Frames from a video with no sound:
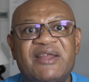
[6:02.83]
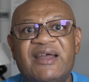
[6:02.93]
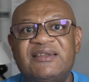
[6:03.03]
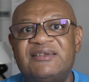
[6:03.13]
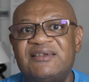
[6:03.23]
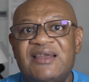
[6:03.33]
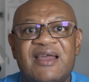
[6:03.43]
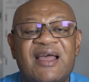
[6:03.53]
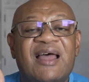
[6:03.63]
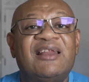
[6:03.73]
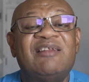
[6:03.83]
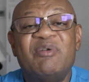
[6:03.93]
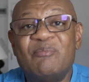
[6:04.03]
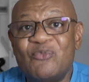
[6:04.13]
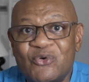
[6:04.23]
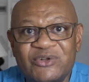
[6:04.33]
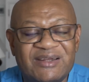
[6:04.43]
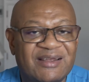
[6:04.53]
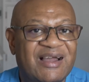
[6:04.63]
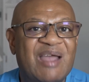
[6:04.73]
that's a little bit more
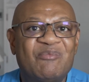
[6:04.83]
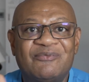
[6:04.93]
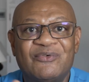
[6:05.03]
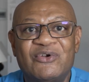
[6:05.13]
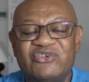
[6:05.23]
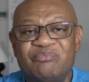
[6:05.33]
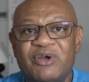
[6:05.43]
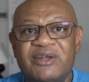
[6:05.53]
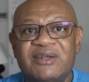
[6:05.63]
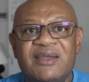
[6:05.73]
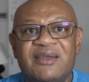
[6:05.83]
than the hybrid version, but